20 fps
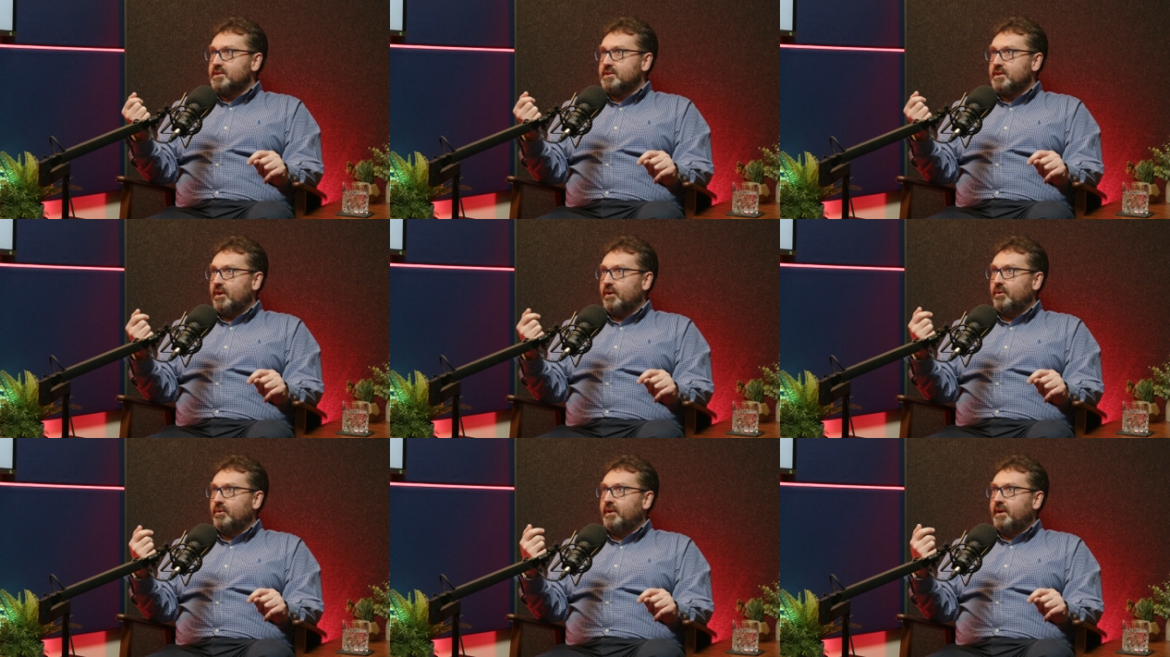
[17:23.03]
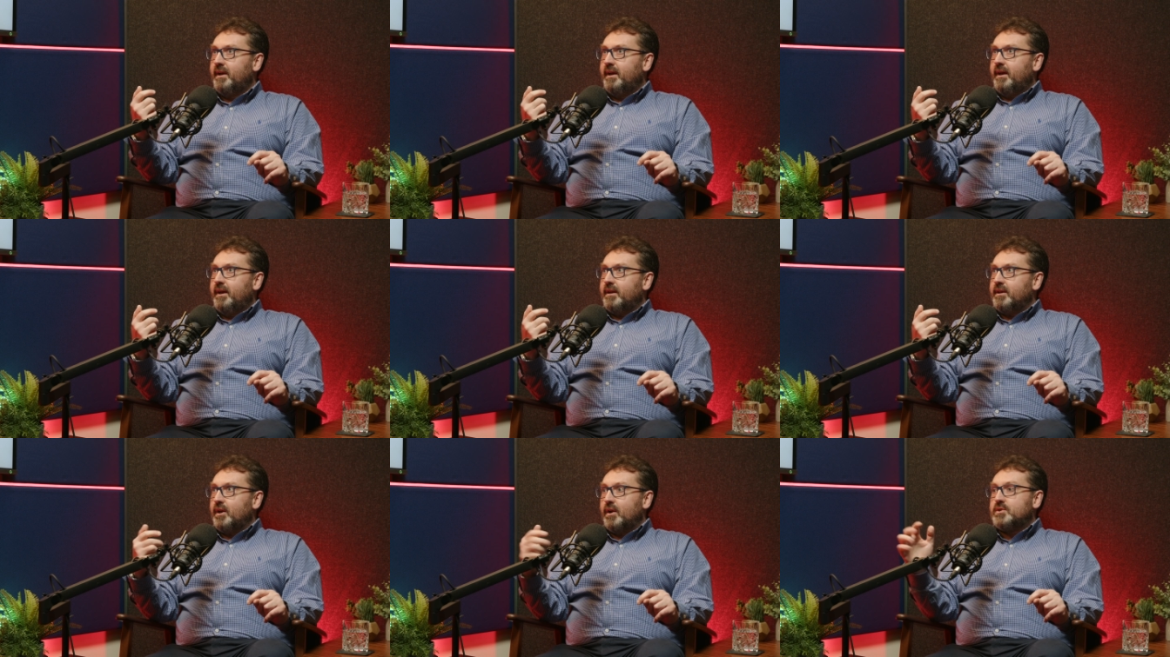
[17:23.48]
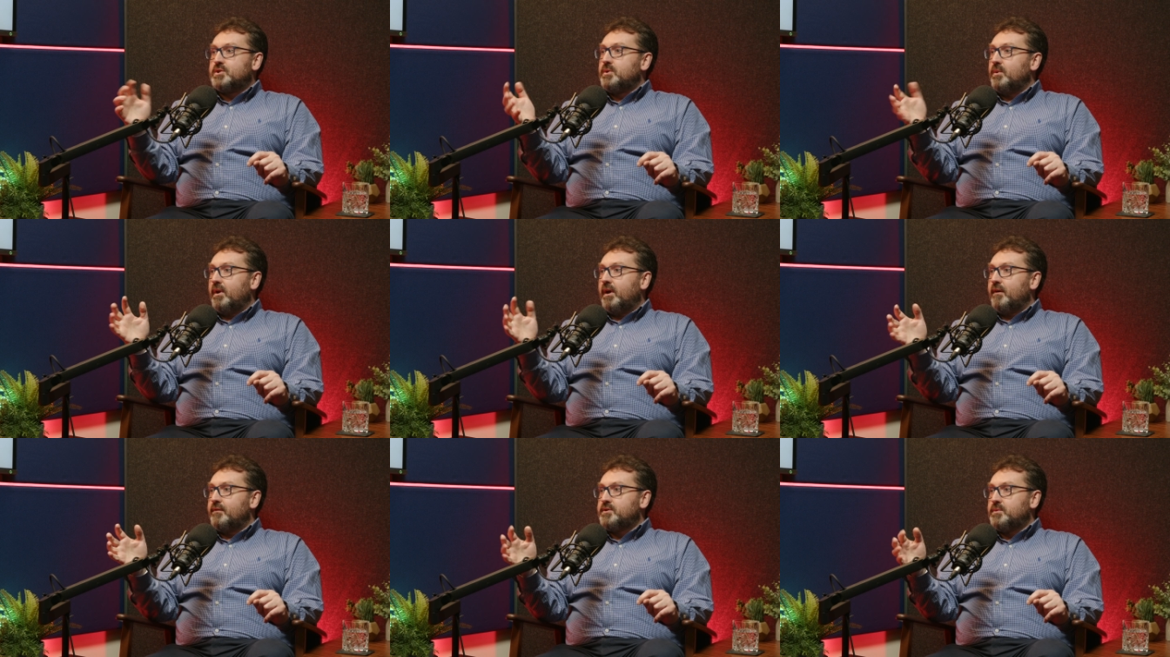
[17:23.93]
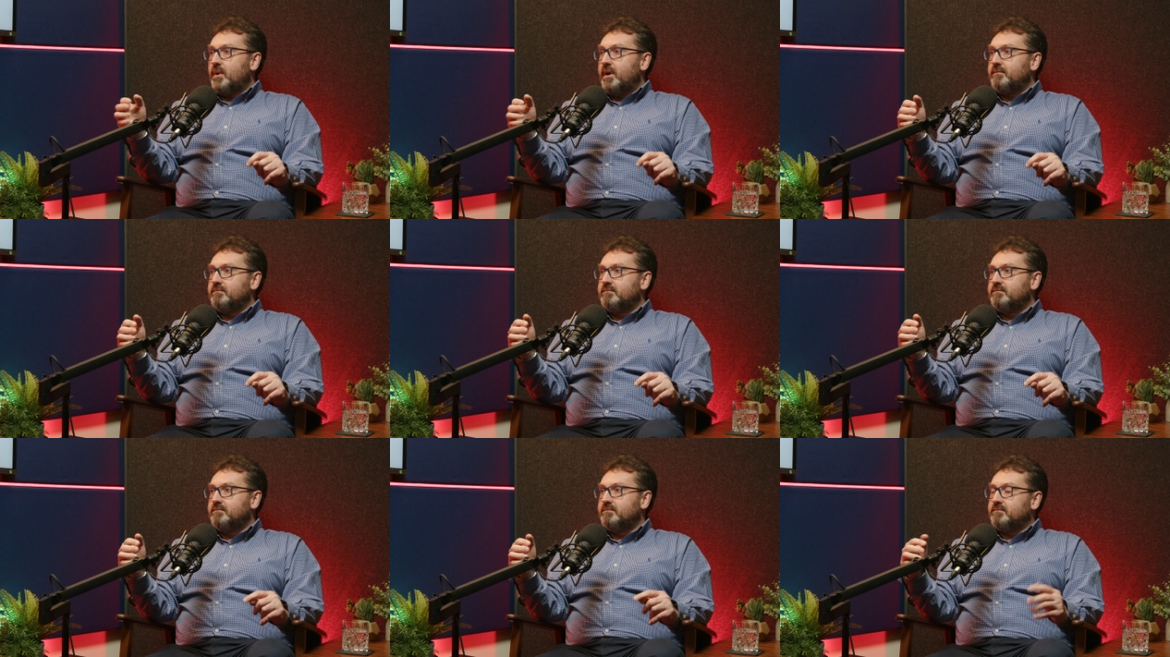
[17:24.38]
So, 2.5 to
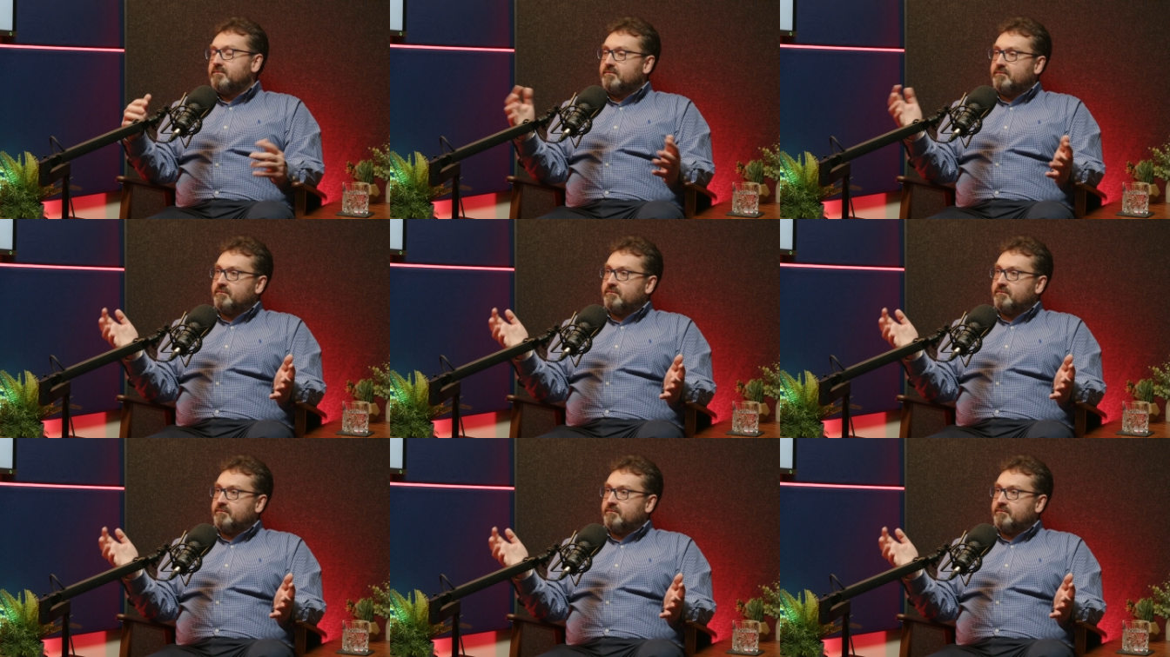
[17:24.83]
1